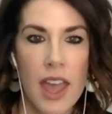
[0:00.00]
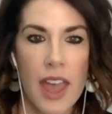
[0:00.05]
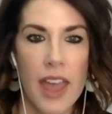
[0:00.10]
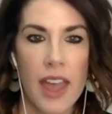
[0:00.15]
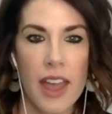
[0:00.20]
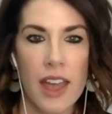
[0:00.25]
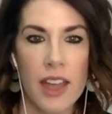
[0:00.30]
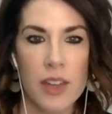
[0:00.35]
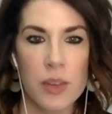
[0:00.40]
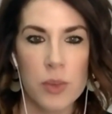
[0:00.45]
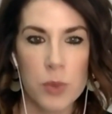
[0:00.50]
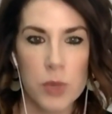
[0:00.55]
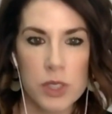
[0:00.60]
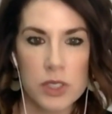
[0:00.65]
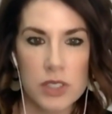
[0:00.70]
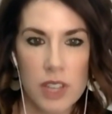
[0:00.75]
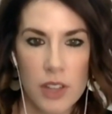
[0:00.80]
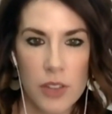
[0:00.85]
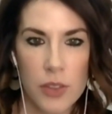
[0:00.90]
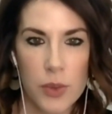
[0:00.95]
And
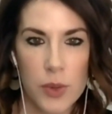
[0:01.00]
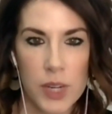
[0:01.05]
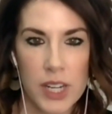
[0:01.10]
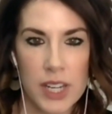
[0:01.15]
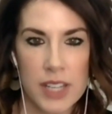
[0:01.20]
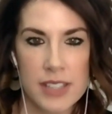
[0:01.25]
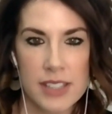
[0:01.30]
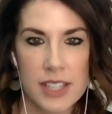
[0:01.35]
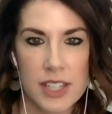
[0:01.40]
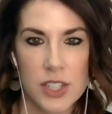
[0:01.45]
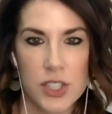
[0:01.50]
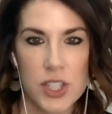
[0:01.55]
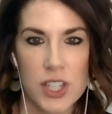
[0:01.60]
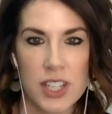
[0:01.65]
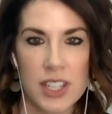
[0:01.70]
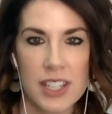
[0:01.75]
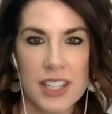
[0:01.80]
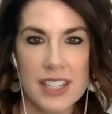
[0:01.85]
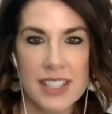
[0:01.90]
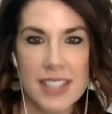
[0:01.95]
World Health
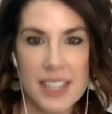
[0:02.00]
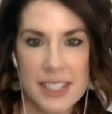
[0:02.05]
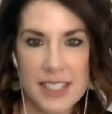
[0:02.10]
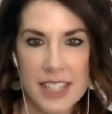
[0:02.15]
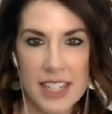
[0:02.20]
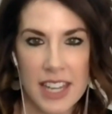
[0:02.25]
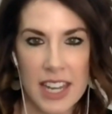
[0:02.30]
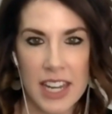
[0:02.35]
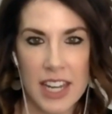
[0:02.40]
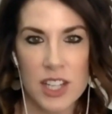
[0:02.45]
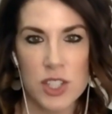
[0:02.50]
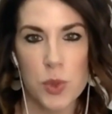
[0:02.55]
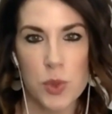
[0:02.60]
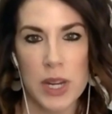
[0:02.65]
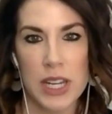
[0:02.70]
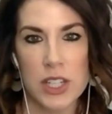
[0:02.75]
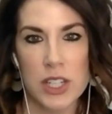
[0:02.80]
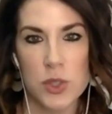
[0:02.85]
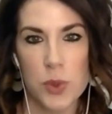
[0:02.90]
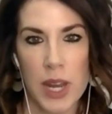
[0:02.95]
Organization designated
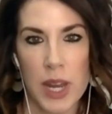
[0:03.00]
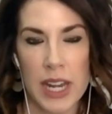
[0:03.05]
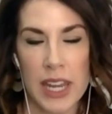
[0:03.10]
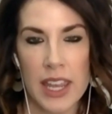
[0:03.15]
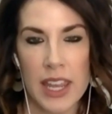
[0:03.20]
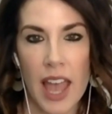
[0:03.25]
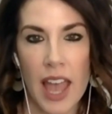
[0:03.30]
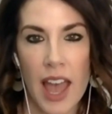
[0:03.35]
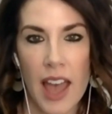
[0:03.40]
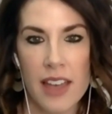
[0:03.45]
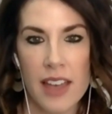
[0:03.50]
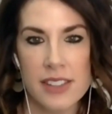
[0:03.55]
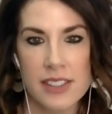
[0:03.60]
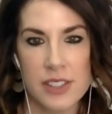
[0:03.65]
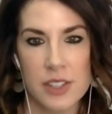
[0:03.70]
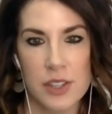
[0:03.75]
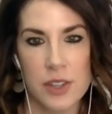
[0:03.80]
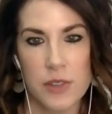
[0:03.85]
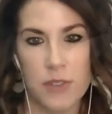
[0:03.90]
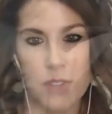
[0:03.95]
2020
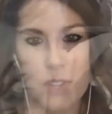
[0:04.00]
as Year of the